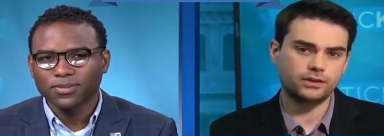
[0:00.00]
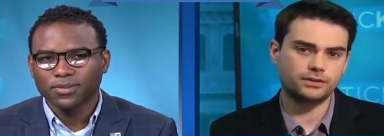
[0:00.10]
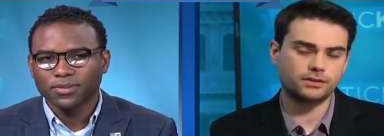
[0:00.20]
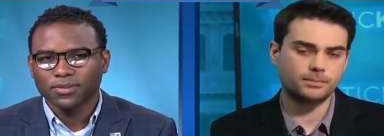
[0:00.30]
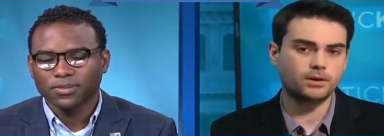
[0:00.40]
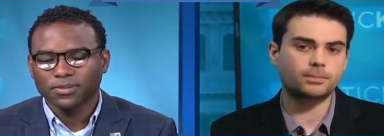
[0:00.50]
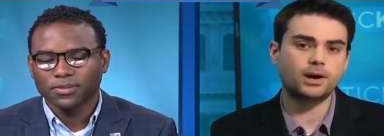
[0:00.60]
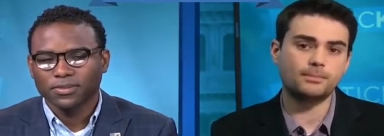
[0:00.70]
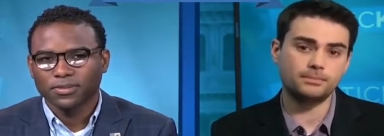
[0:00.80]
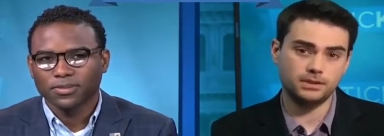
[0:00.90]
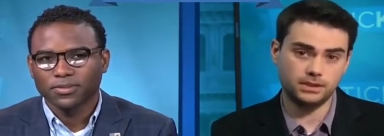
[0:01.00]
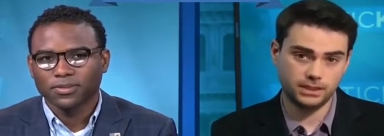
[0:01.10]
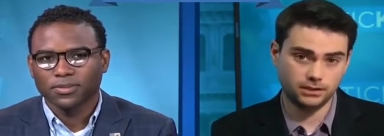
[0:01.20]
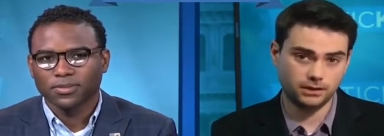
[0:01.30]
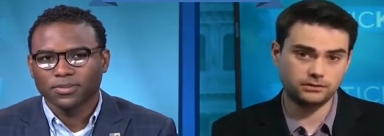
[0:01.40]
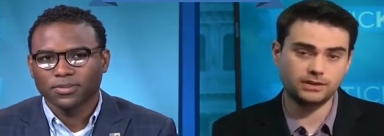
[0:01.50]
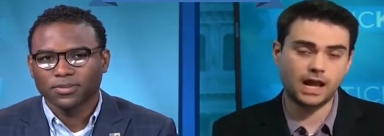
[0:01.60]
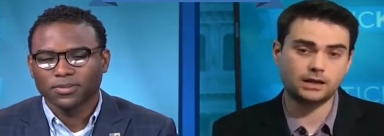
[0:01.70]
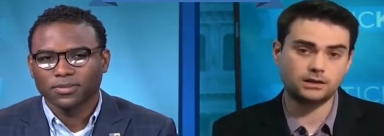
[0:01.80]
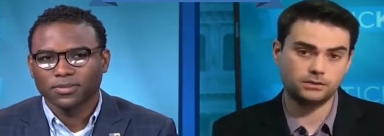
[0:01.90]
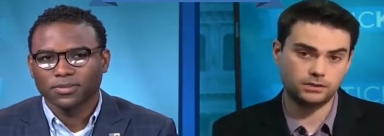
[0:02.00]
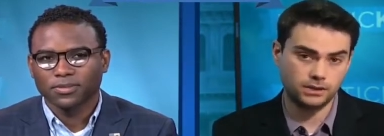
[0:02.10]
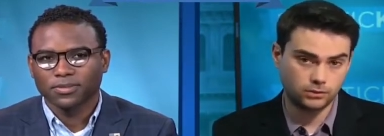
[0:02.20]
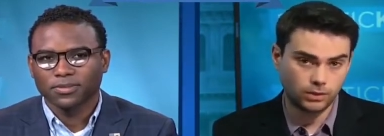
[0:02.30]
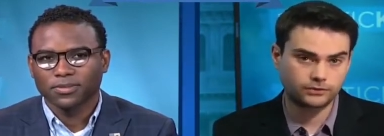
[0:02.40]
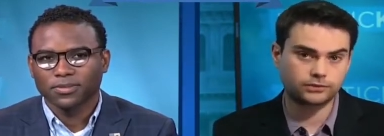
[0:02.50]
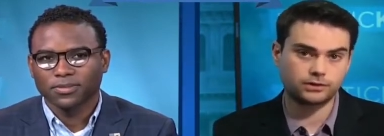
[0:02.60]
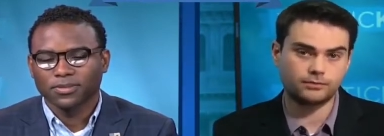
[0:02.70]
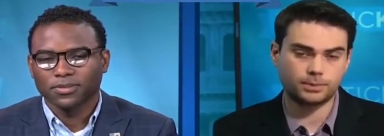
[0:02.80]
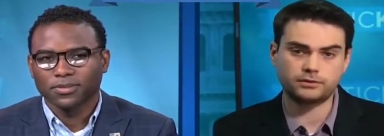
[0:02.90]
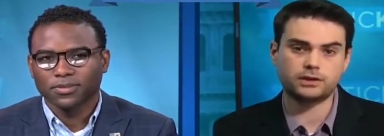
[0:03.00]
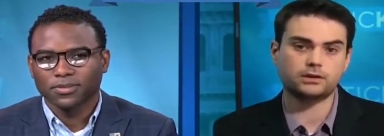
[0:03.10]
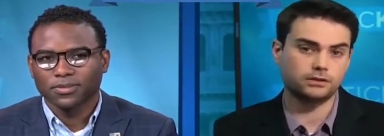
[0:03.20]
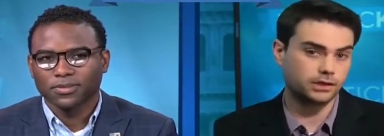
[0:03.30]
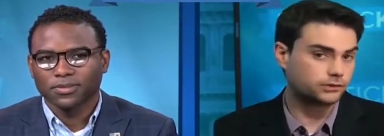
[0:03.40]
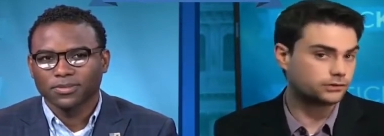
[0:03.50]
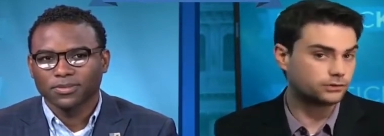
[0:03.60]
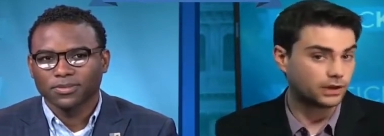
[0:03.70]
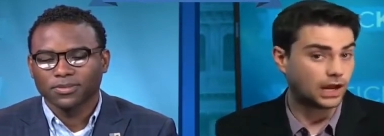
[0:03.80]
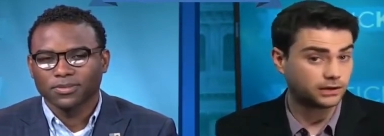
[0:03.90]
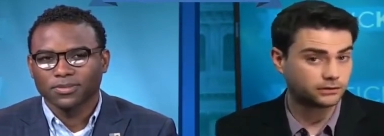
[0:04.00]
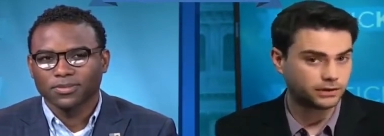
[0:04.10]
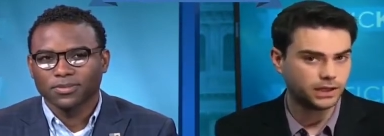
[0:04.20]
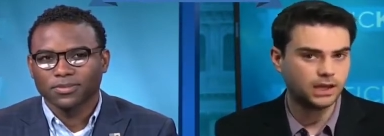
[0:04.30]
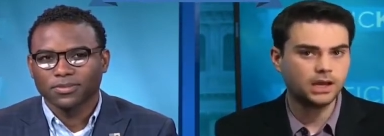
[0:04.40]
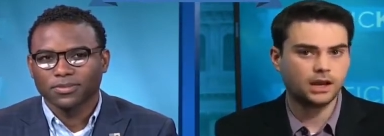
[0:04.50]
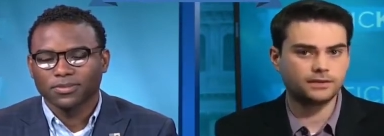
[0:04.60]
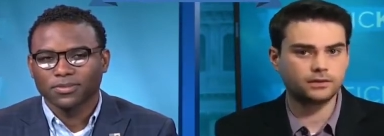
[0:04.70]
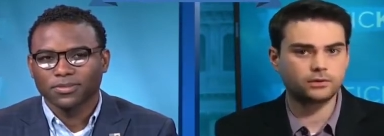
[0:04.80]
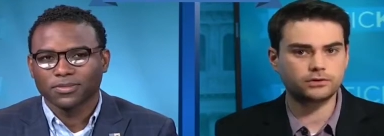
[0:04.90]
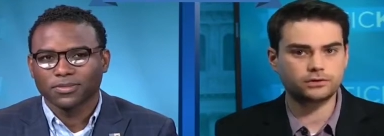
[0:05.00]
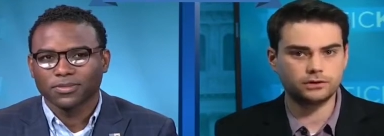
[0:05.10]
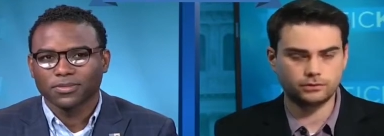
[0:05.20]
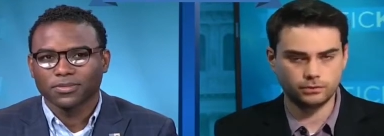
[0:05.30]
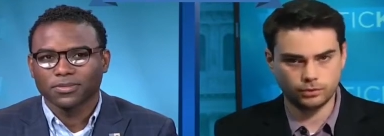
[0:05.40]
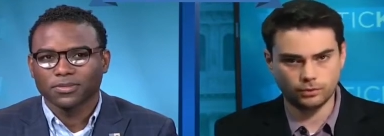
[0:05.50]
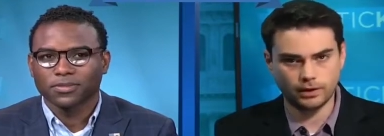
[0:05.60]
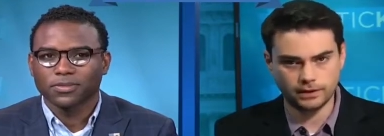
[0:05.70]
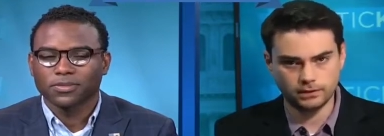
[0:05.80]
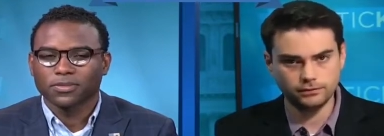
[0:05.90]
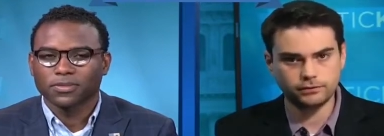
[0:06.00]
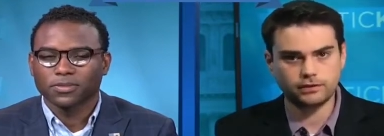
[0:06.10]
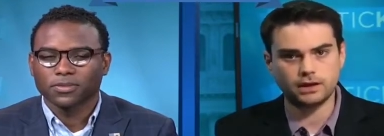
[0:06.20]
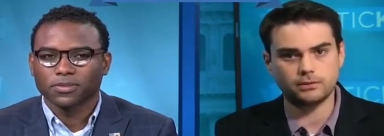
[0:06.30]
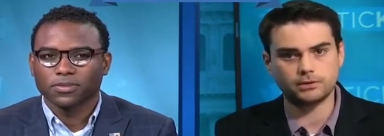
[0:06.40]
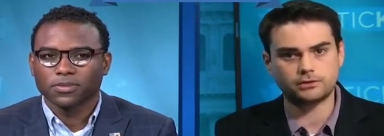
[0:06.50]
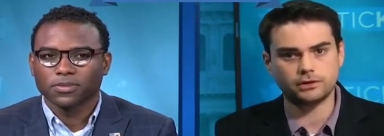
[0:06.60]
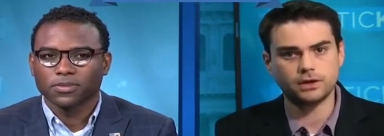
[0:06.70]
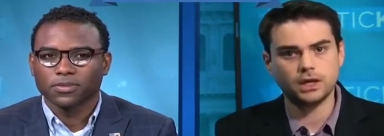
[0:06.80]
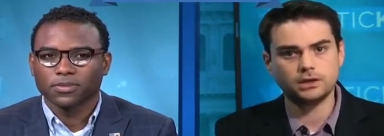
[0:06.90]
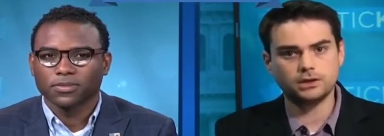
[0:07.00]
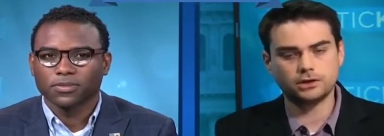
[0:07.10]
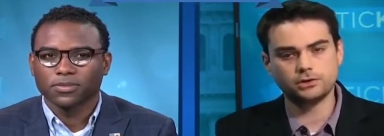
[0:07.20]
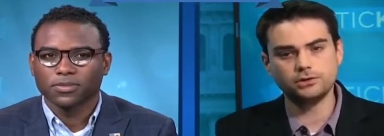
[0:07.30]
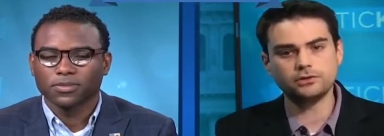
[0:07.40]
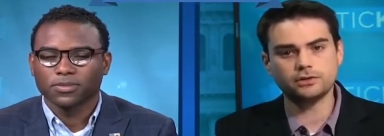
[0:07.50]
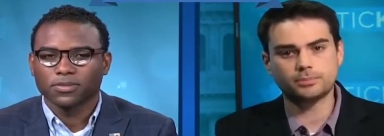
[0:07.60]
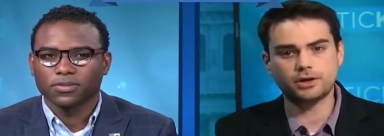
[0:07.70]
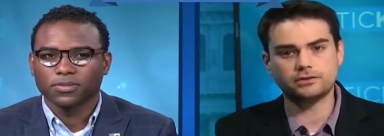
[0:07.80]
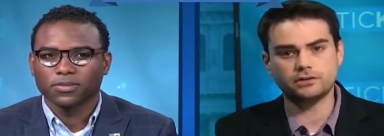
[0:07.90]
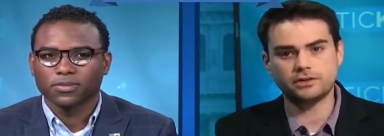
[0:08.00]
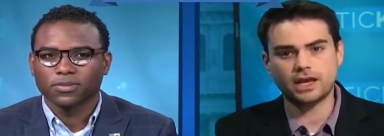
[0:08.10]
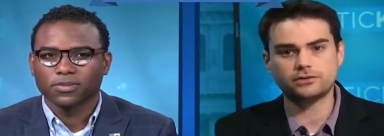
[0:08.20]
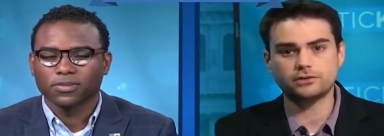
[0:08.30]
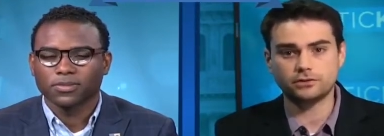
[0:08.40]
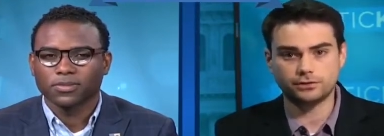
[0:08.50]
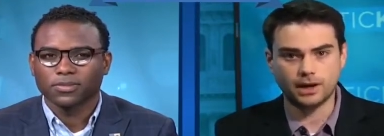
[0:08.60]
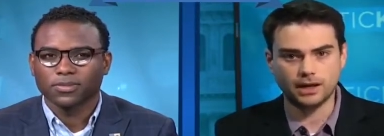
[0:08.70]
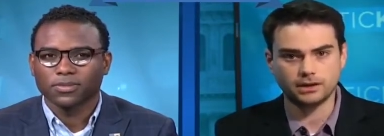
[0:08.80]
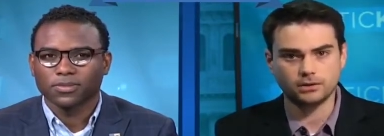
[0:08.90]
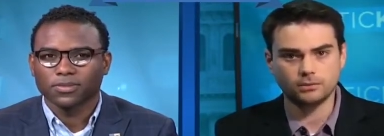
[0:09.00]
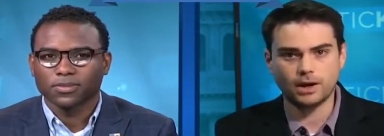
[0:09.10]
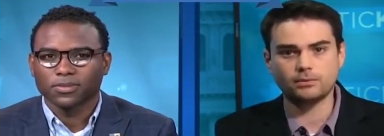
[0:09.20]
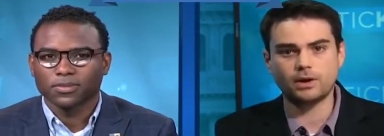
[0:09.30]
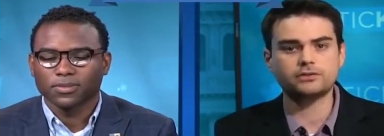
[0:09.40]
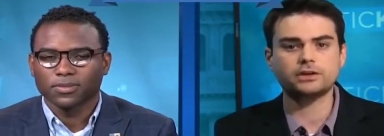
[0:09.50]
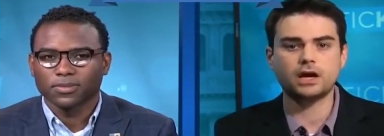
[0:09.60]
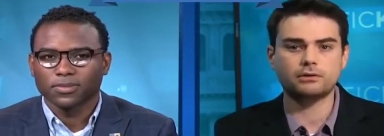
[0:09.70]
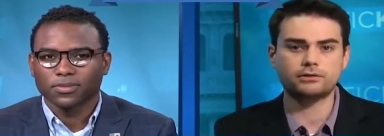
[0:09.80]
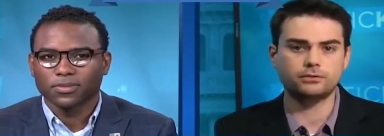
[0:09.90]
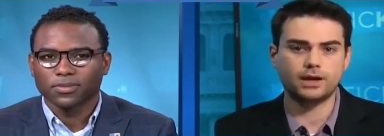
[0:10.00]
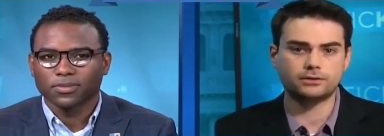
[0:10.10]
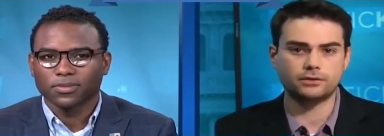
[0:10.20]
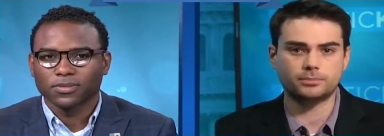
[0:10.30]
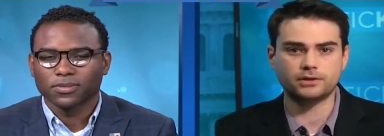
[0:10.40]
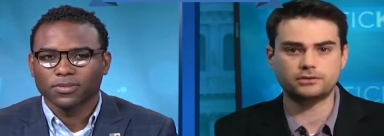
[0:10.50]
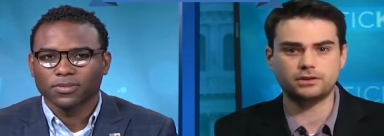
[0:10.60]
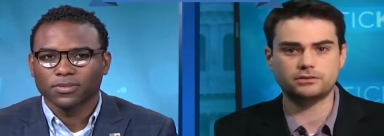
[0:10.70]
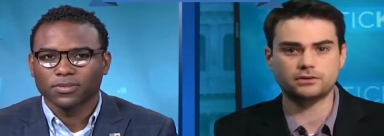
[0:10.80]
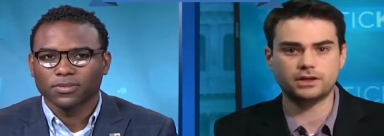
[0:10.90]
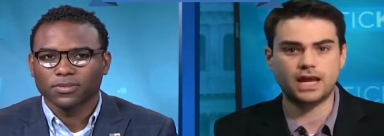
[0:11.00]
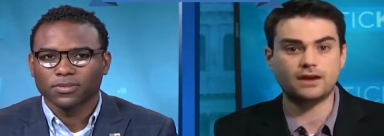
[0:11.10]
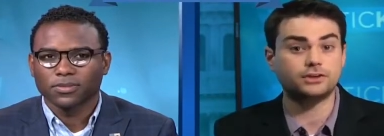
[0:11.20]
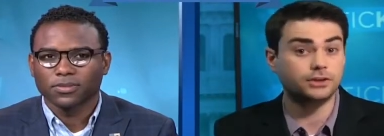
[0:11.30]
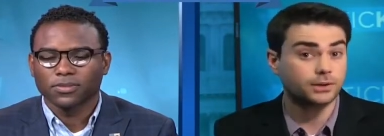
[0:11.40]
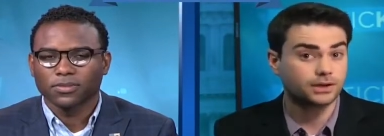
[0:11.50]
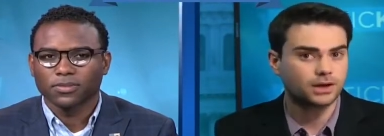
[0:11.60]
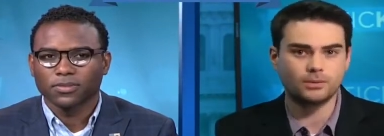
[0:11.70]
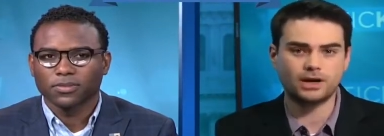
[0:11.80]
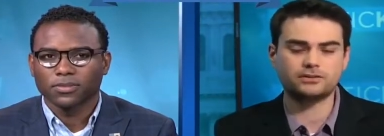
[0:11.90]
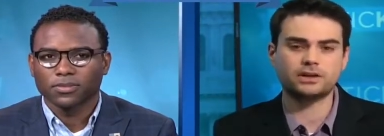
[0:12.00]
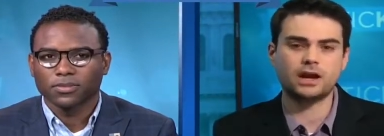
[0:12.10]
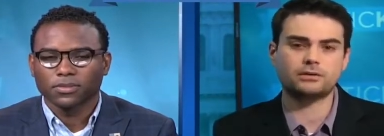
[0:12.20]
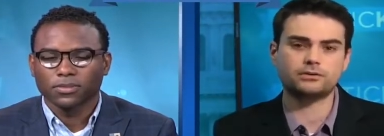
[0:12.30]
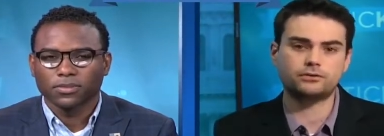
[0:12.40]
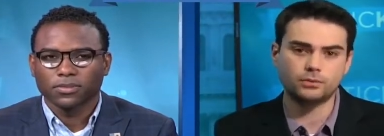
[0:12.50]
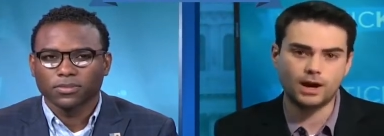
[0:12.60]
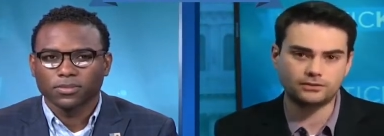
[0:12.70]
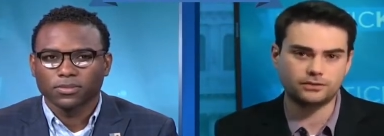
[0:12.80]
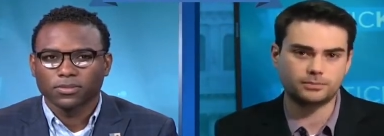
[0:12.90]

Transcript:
Speaker 1: I think the bigger problem here is not the question of particular issues, honestly. I think the question is the one that you've stated, which is you're, you're using the president's action as a threat. Why, why, doesn't Congress do X so the president doesn't have to do it? Why doesn't Congress do Y so the